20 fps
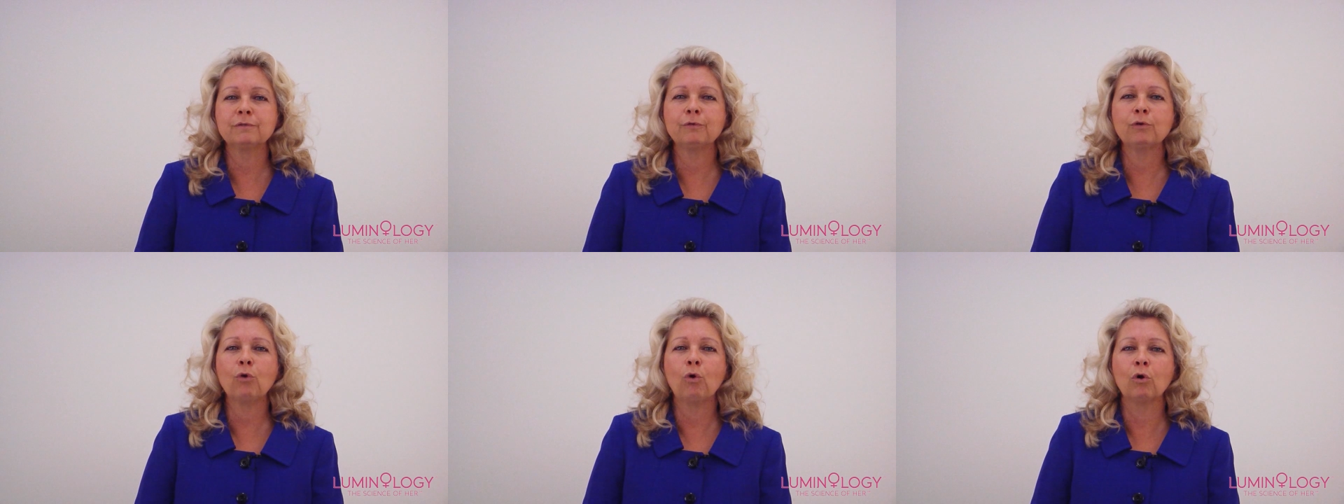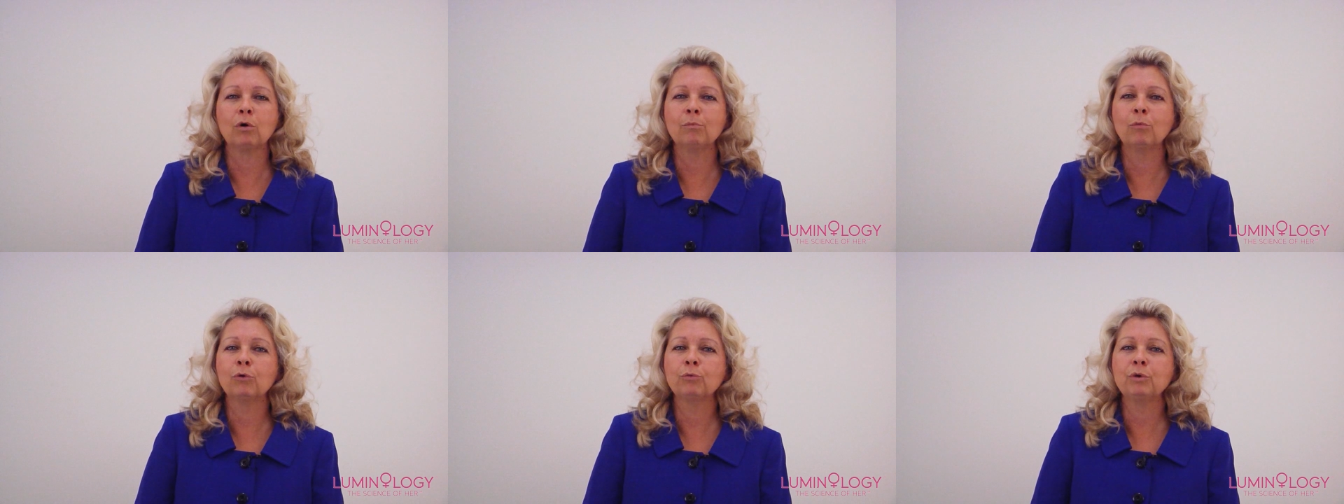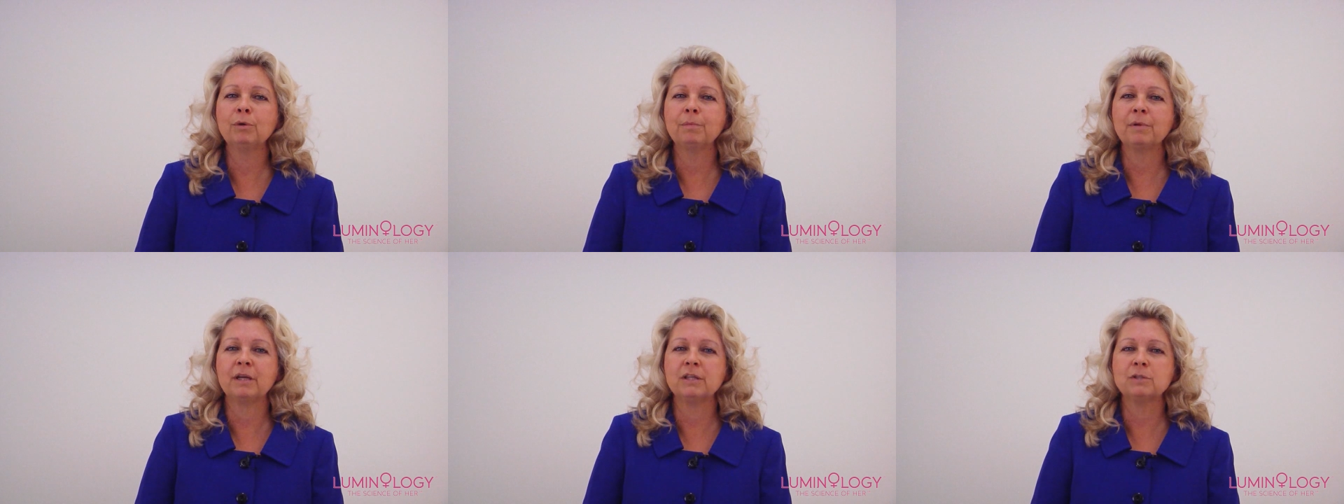for hormone
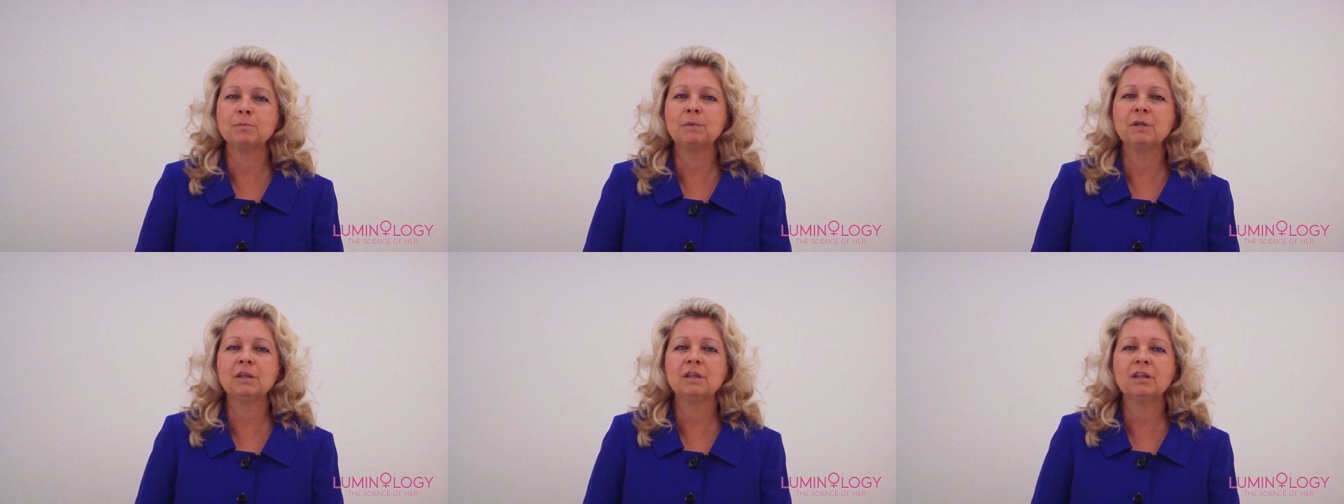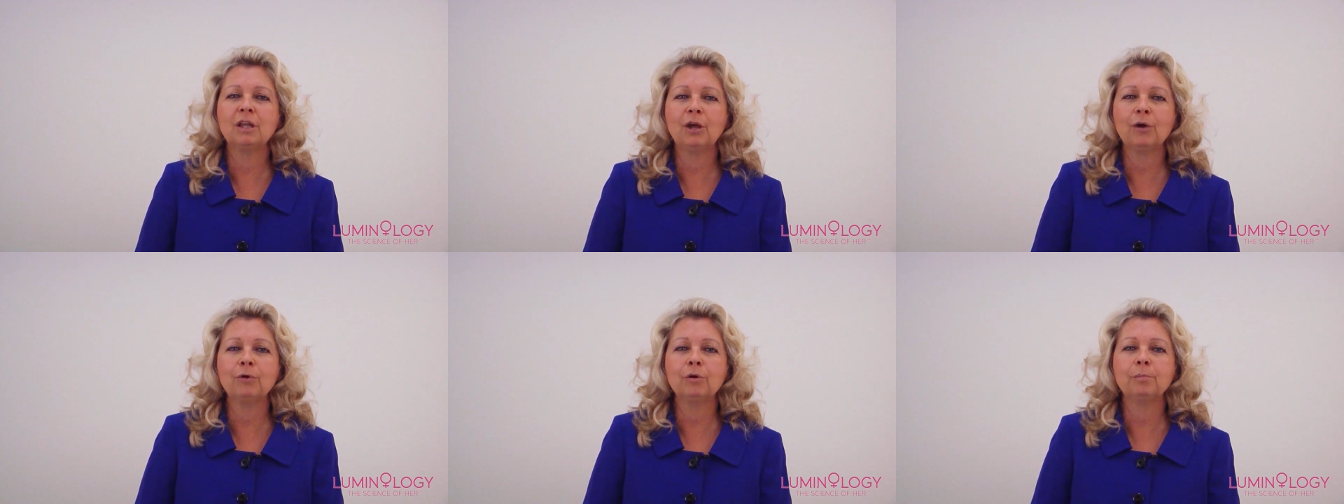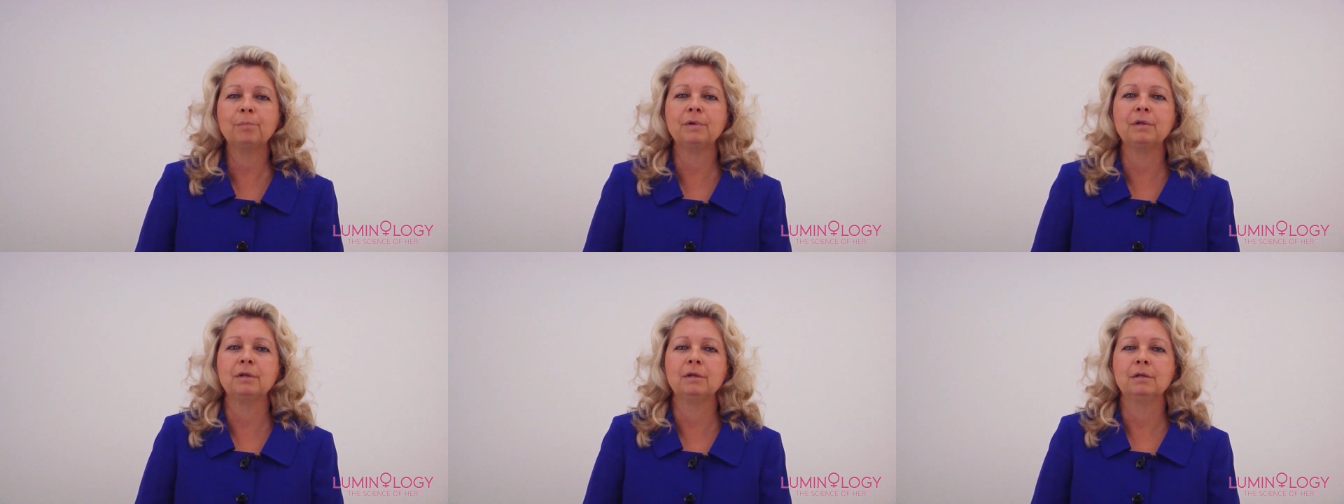replacement
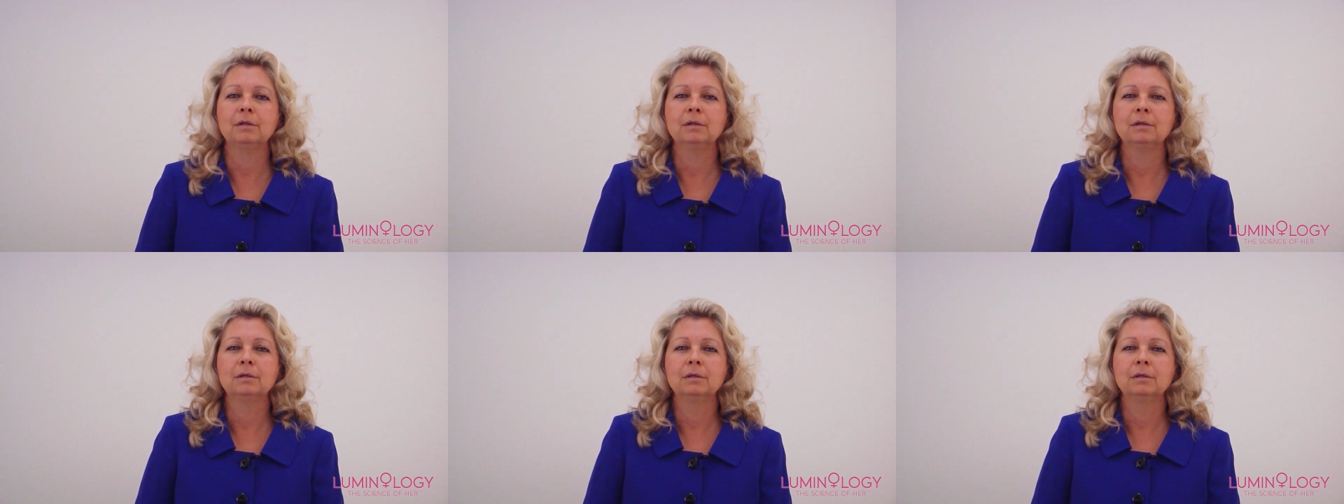therapy.